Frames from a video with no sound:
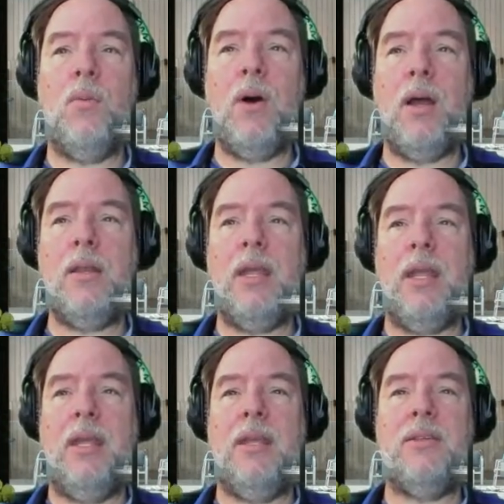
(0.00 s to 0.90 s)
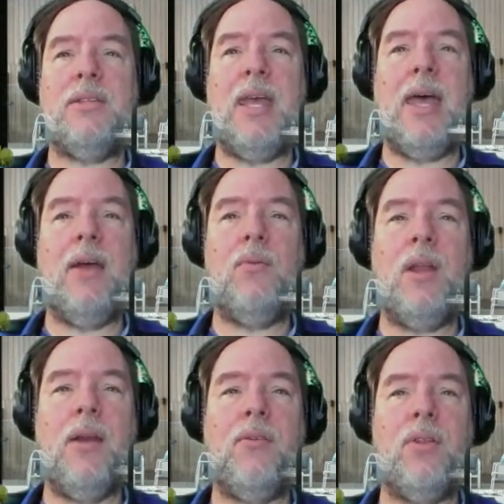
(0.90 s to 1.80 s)
One is that
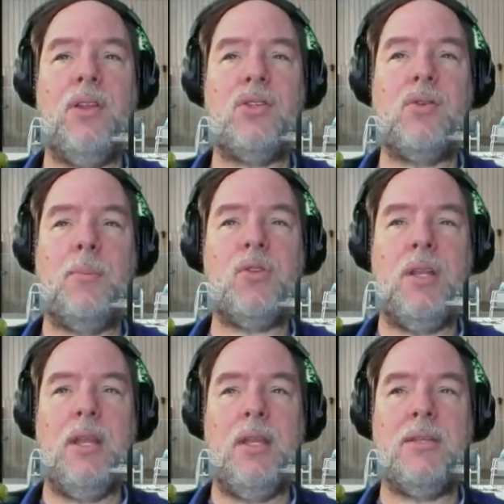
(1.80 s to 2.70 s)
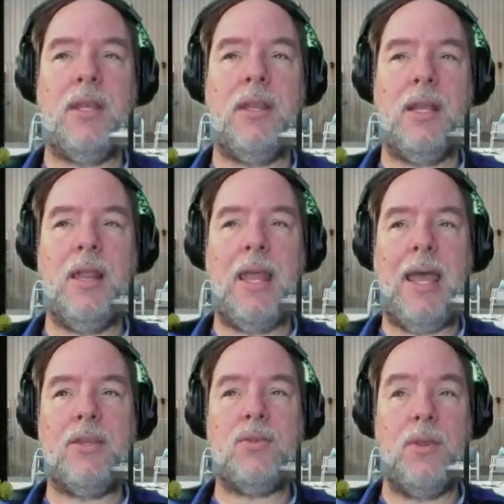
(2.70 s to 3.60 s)
whatever the description is, like the
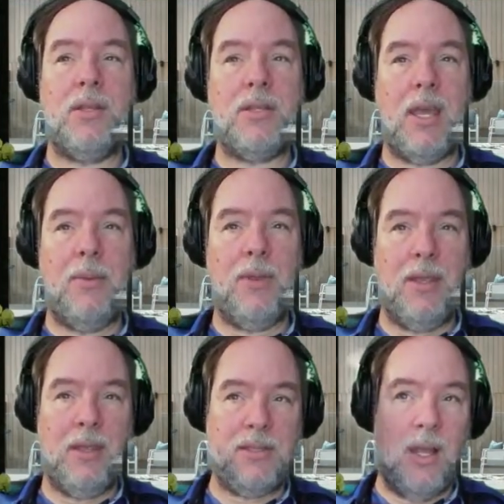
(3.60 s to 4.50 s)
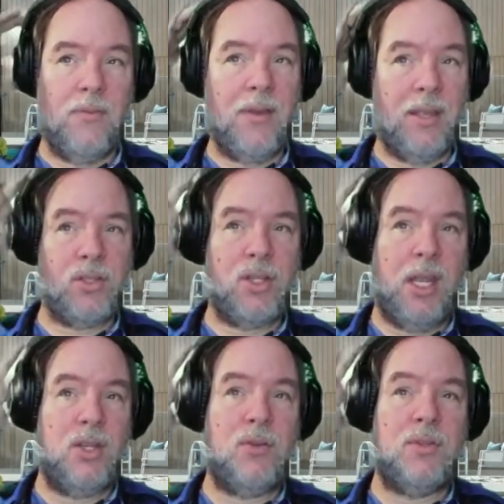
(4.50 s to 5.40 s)
class or the type itself, has
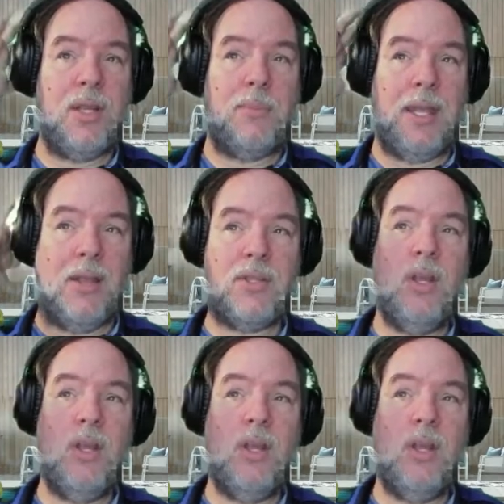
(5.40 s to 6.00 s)
changed to something else